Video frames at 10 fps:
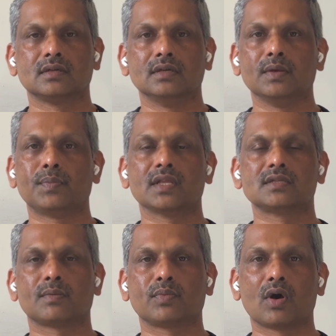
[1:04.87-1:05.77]
depends
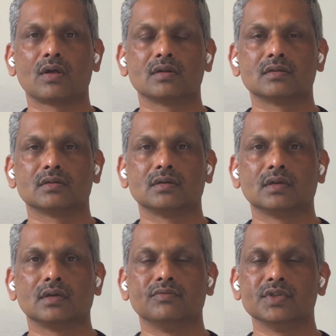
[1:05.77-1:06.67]
upon
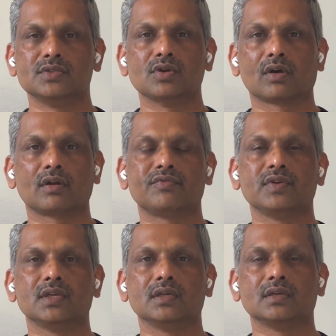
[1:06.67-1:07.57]
which geography